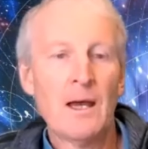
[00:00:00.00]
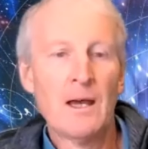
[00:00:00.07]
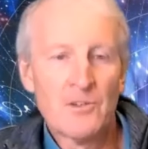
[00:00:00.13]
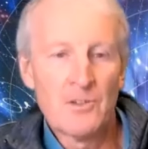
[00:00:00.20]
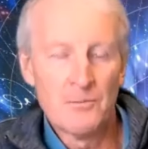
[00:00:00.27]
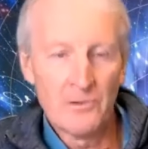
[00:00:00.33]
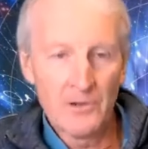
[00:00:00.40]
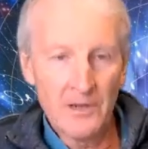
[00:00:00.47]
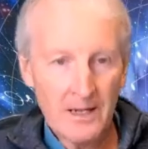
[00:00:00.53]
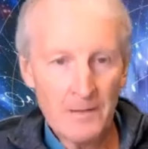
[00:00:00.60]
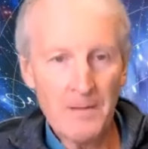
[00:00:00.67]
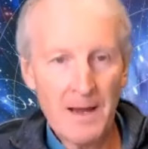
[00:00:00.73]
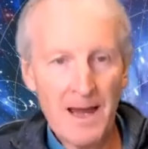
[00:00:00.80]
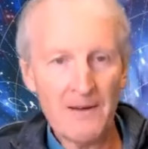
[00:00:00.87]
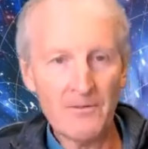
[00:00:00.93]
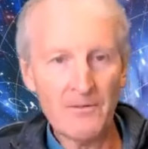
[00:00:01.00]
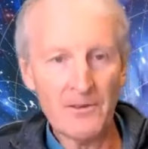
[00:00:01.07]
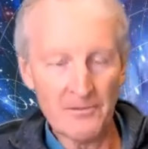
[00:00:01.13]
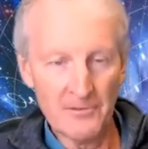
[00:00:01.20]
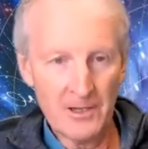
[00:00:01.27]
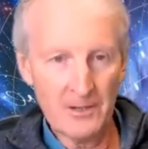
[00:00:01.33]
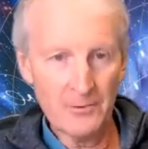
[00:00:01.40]
to bring about the
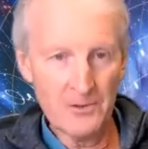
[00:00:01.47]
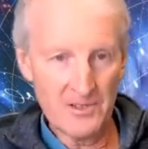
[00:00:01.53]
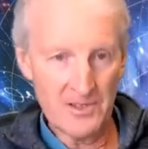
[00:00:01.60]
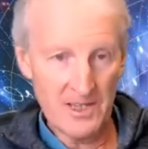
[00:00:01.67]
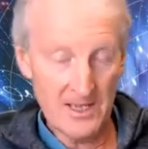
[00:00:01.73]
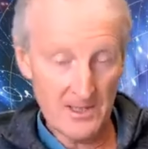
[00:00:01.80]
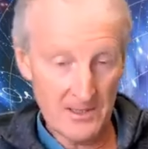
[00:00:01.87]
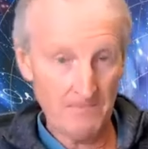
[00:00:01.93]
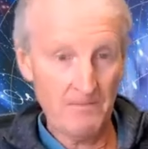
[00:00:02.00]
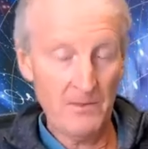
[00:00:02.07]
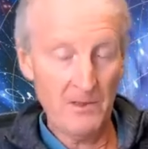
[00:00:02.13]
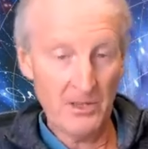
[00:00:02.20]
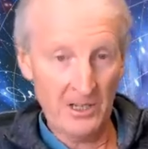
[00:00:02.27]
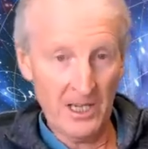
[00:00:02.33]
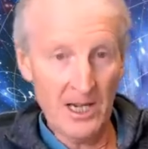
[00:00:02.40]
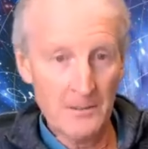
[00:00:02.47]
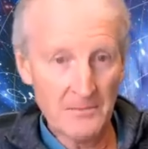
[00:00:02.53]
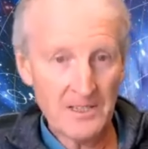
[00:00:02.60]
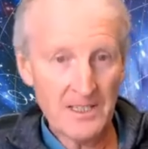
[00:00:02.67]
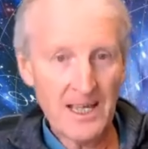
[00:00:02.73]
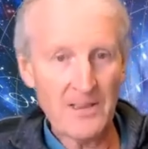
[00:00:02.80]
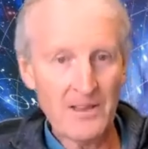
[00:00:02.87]
frequencies that come
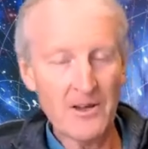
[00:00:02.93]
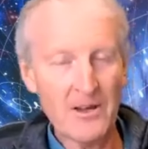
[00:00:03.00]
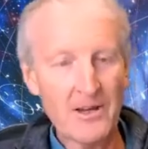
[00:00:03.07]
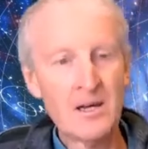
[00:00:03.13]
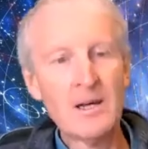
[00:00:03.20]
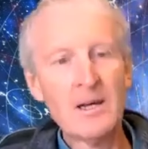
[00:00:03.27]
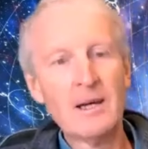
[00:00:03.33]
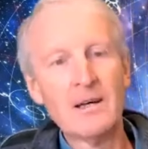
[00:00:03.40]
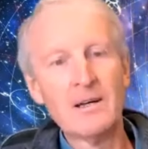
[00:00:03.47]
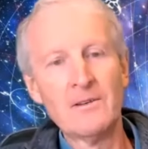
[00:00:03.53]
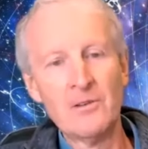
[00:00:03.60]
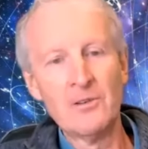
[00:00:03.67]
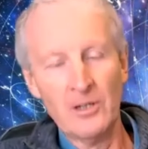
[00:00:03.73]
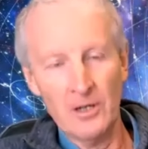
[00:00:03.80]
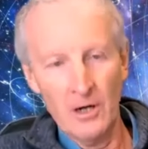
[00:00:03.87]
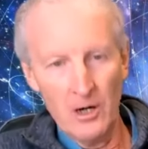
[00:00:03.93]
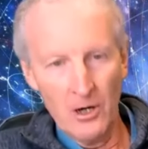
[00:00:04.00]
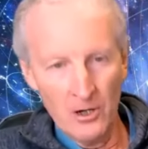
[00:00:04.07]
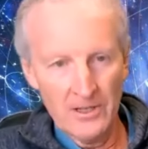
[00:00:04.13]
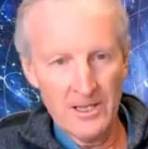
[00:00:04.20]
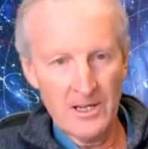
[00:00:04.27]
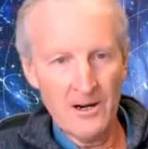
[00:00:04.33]
together that
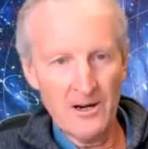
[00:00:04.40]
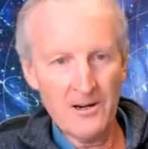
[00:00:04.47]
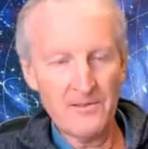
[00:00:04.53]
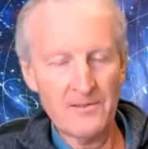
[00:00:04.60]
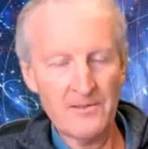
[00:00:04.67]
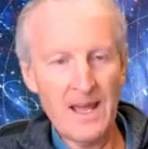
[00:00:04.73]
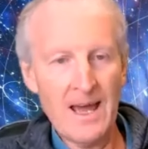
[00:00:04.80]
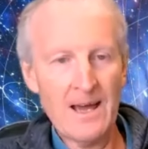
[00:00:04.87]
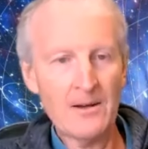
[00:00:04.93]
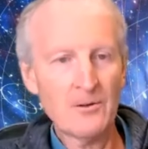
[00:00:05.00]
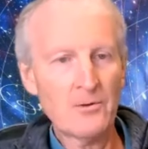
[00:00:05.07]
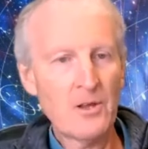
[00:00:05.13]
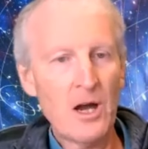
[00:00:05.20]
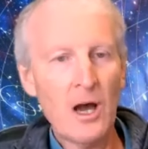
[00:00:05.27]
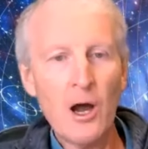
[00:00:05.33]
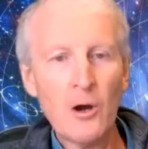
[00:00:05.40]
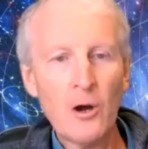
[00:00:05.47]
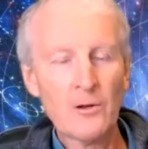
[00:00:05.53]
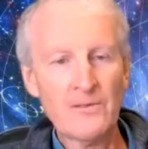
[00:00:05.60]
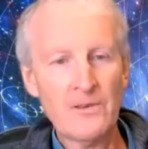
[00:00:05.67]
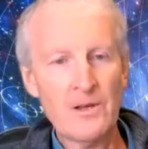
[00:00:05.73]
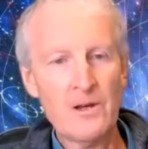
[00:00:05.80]
on the earth now the
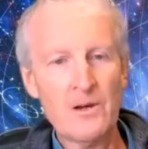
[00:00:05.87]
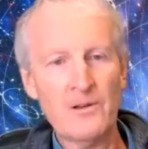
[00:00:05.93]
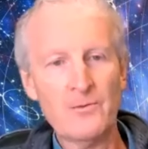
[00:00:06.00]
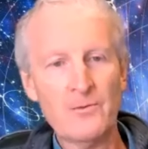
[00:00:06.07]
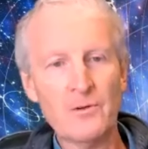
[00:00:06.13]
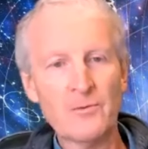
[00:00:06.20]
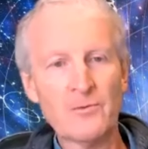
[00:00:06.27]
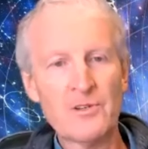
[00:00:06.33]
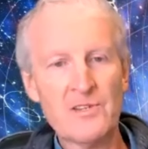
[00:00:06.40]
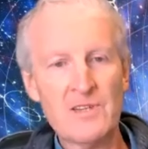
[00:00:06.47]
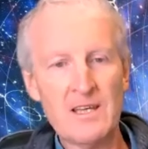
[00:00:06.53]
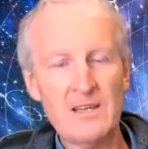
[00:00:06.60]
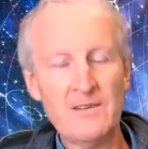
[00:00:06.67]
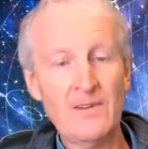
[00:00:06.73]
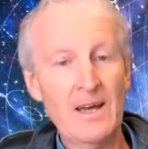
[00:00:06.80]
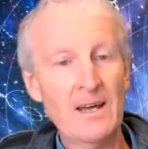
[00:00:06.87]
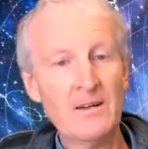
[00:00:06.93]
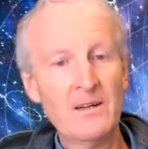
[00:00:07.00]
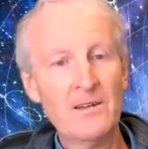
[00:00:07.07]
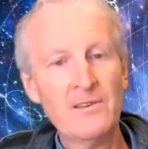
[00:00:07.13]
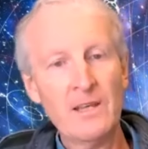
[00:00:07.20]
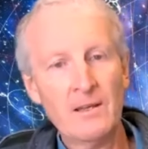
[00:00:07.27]
whole of the earth will receive and
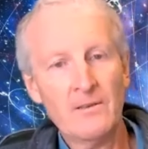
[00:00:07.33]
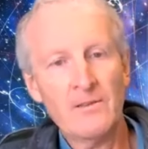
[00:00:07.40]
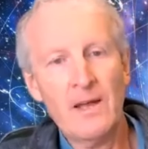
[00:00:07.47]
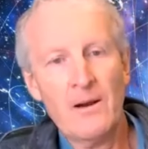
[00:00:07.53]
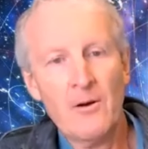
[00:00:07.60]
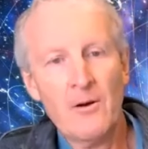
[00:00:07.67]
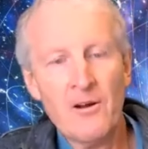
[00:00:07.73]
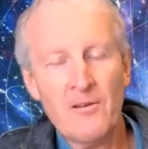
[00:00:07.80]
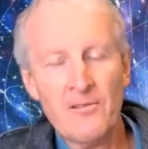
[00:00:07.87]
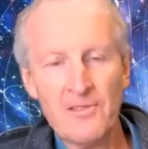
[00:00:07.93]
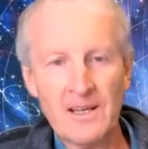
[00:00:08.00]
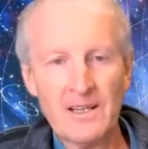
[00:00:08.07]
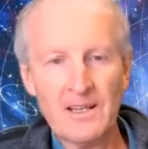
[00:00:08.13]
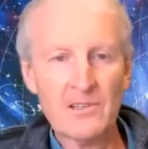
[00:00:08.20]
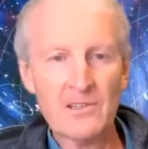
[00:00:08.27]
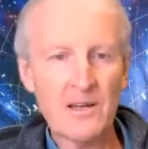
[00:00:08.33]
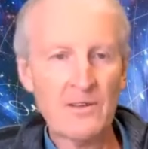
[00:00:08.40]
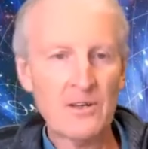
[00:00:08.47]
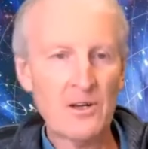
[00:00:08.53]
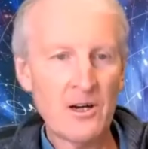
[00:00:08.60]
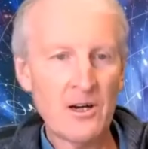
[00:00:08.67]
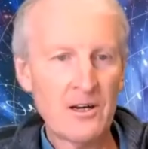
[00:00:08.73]
i think there are things like
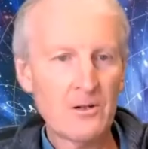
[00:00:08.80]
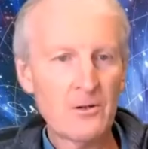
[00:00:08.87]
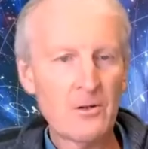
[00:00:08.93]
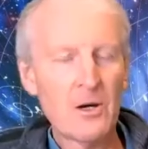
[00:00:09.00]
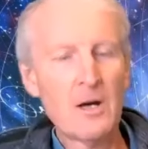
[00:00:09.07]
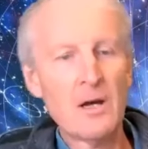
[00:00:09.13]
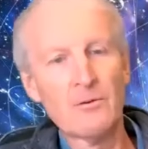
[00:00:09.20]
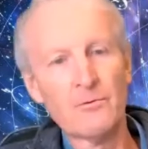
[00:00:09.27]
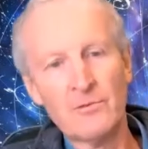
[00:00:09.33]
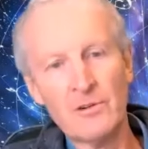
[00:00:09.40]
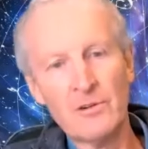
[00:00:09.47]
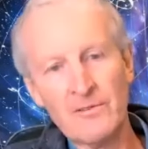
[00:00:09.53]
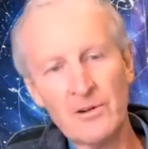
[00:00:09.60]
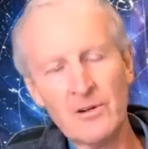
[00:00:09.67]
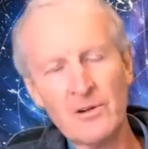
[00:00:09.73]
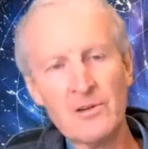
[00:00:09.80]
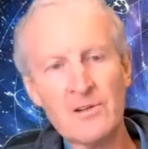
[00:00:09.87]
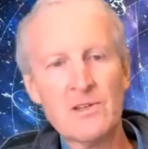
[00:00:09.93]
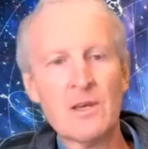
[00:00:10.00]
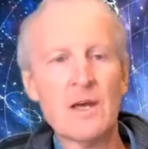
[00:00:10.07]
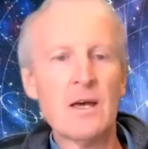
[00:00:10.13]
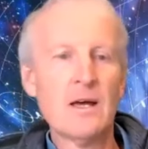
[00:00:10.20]
the nile
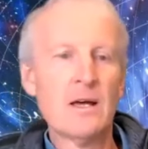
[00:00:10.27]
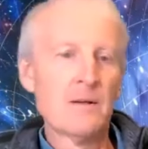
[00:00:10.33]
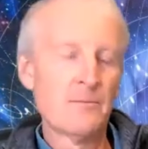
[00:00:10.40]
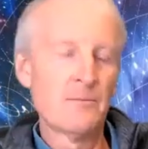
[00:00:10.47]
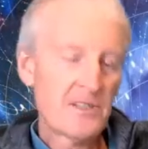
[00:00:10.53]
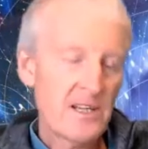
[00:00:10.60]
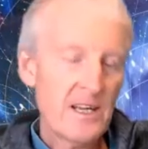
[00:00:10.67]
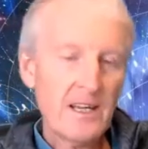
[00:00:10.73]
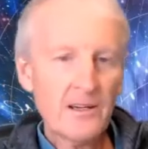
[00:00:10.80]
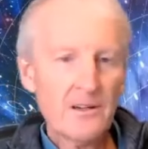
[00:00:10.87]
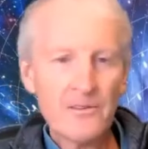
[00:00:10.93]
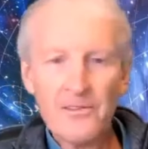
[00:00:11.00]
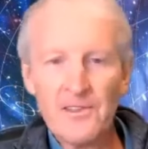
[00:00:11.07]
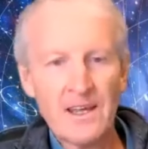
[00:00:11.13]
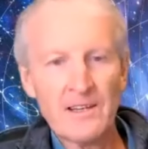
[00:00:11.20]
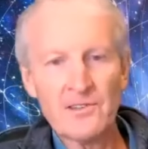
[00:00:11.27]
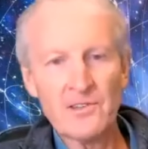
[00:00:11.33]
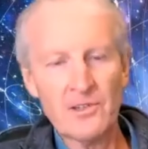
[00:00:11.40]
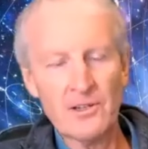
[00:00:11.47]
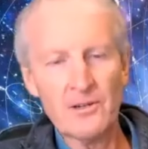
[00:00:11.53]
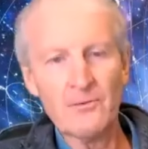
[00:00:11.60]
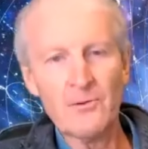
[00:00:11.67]
rivers particular things
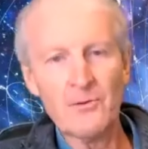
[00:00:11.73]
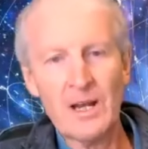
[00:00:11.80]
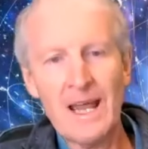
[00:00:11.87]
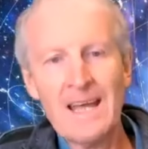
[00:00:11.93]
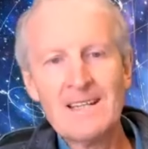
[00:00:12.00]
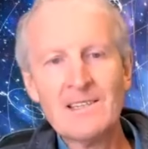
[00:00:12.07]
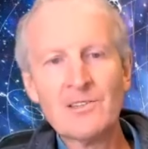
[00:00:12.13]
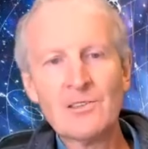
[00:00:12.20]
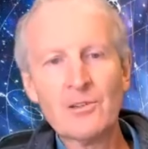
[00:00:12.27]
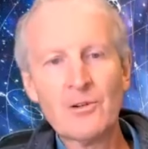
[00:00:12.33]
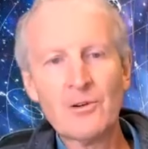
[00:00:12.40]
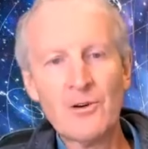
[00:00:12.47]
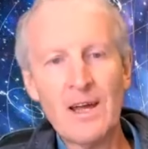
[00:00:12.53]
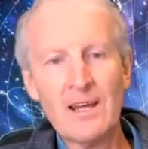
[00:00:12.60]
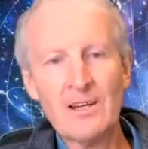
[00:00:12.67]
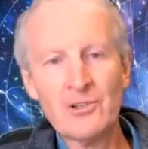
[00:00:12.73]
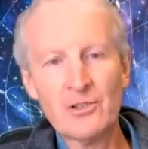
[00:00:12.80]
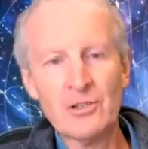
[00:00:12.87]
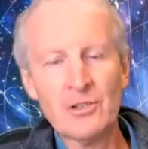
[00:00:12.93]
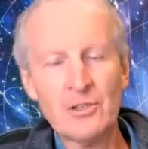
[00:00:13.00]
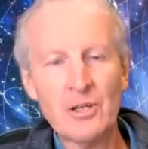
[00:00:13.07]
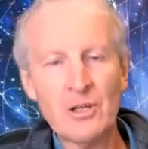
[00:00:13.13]
that are related to
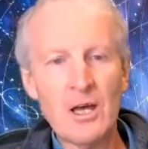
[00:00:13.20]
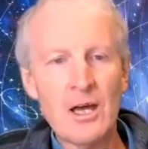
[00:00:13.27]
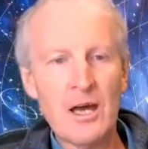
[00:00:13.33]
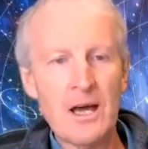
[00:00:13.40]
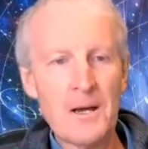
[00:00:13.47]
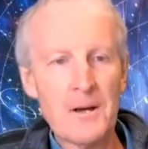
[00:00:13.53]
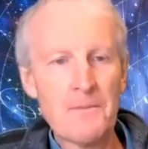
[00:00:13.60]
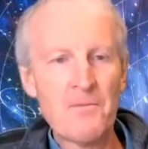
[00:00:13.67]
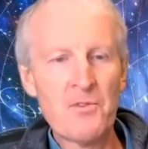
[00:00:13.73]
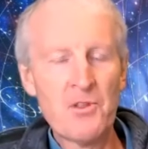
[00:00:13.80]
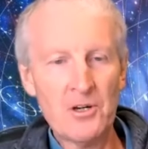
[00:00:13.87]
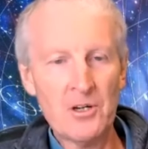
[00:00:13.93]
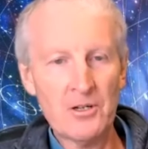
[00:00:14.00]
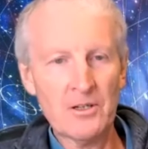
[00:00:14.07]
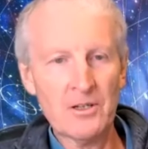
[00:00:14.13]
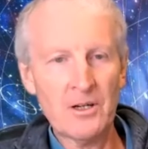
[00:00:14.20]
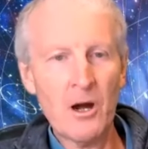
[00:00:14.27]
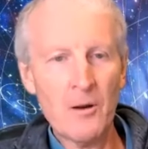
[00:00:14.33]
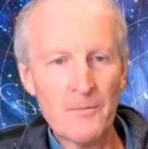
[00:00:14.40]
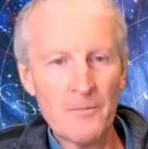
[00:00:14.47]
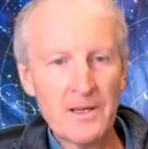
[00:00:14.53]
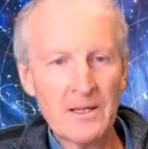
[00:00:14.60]
creation um, that
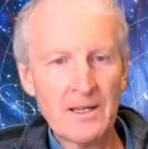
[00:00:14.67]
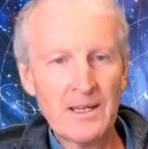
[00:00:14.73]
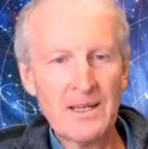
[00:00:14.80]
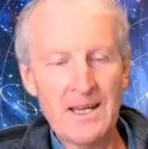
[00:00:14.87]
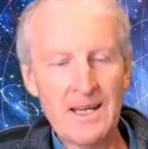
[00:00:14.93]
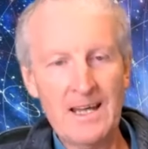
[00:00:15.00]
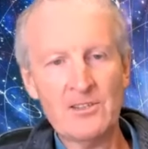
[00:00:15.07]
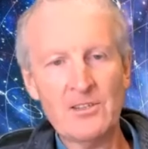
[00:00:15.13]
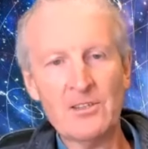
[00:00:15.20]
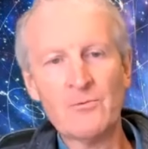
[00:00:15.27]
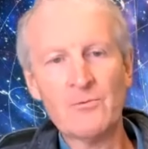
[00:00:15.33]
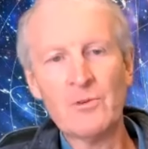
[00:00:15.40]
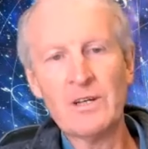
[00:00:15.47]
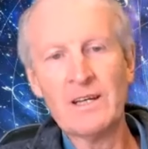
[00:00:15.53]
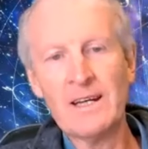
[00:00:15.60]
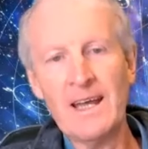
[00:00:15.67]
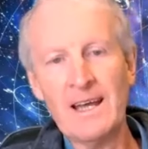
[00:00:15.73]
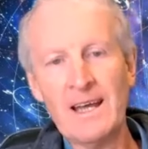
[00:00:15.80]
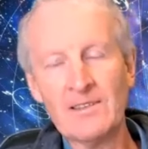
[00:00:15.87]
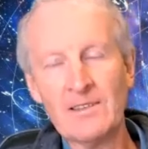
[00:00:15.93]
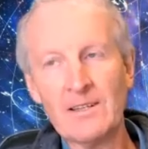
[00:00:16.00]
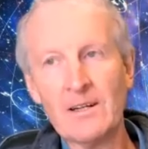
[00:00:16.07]
are being connected and
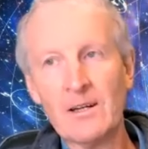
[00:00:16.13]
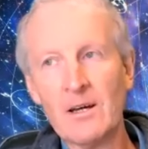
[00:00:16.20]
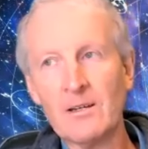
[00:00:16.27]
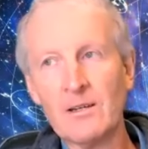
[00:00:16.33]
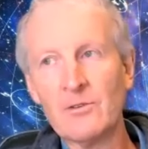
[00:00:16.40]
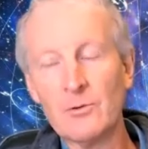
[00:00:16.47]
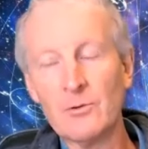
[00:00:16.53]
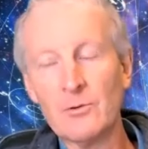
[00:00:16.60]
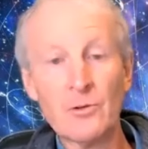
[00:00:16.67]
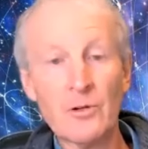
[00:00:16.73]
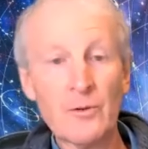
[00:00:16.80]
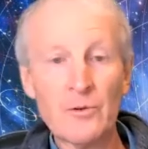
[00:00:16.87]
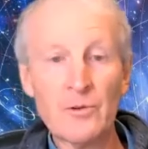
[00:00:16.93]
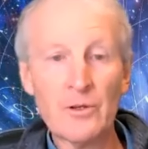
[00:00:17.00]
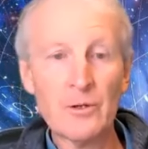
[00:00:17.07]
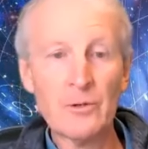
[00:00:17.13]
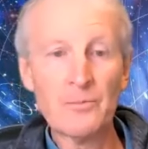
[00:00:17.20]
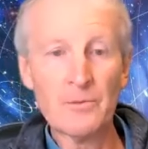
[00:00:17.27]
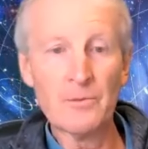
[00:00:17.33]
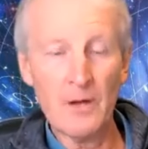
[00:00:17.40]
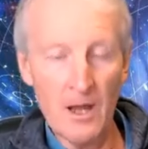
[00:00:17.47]
reconnected. And I do agree with you.